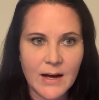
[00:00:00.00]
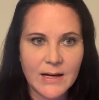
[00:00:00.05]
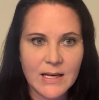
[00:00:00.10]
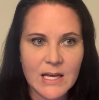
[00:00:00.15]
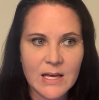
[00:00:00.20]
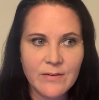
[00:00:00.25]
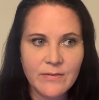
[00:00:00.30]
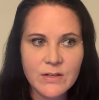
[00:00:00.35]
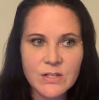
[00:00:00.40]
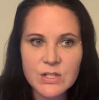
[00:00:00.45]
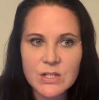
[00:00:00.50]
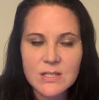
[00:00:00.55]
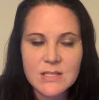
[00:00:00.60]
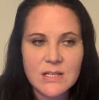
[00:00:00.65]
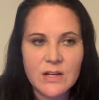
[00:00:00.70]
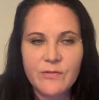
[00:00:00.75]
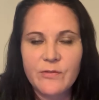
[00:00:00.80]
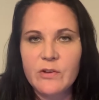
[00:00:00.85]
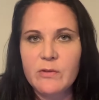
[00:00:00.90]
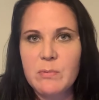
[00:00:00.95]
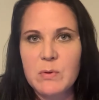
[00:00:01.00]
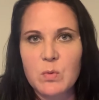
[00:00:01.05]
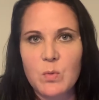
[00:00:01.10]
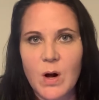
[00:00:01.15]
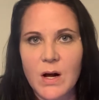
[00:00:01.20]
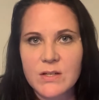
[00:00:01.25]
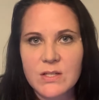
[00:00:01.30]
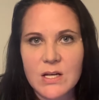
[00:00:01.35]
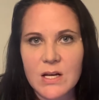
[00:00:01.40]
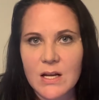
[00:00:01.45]
Even just if you've been
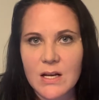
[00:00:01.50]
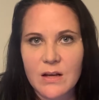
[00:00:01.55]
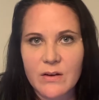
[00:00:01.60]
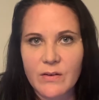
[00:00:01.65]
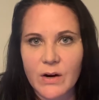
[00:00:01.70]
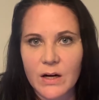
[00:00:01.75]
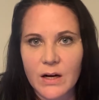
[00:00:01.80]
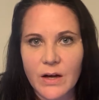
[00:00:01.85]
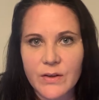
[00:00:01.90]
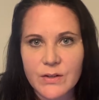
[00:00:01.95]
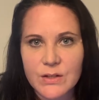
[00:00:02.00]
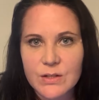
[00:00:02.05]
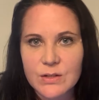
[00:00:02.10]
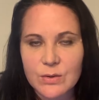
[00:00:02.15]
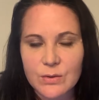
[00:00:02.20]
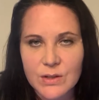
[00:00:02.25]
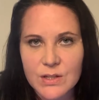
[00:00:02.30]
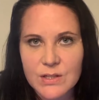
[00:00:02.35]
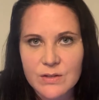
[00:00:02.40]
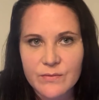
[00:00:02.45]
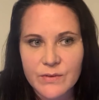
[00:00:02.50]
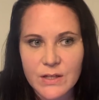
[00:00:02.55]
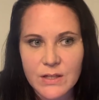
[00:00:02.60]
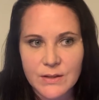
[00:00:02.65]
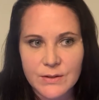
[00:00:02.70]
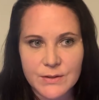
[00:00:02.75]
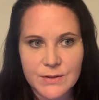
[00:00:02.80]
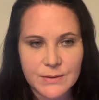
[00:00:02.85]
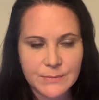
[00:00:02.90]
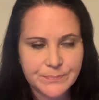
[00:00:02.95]
watching any of our other stories and
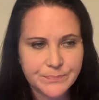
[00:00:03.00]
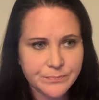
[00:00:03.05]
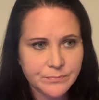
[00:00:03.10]
videos,